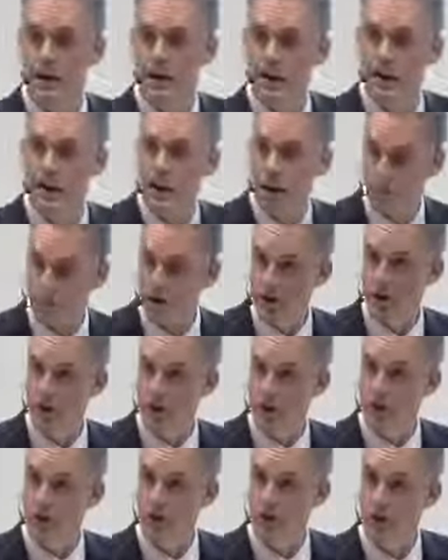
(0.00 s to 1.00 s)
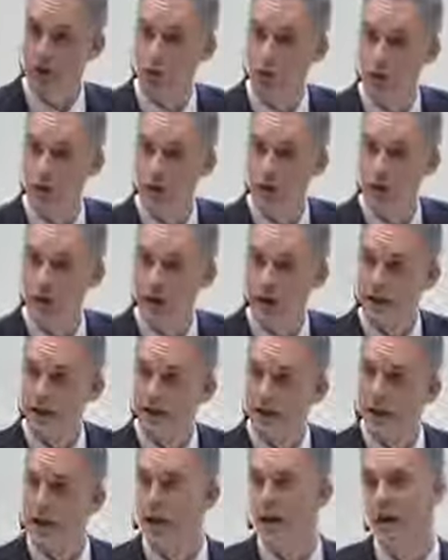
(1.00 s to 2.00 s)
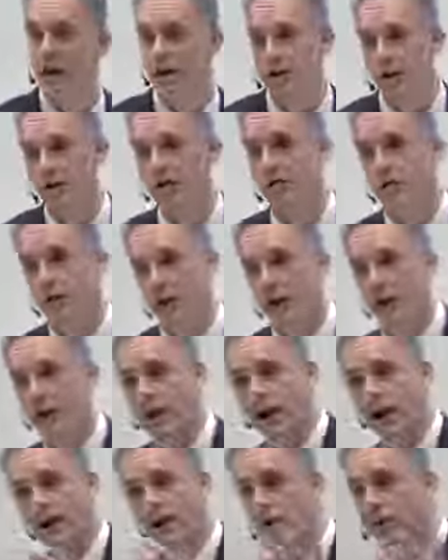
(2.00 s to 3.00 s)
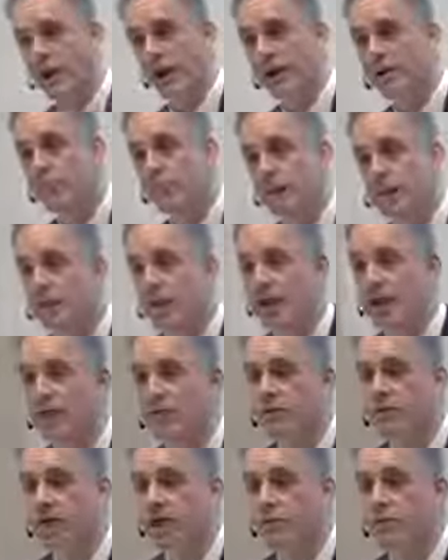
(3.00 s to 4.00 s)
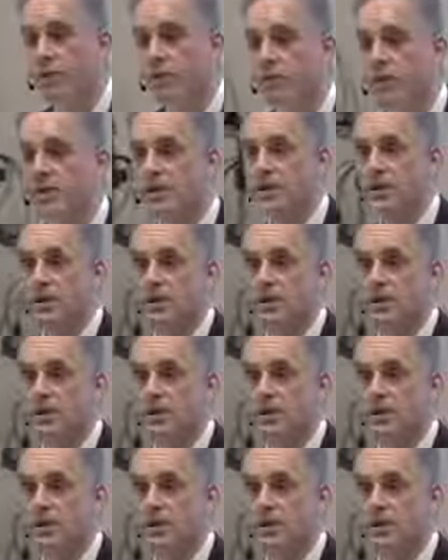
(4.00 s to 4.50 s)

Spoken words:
That'd be a good goal. And it's kind of, I don't like being naively optimistic.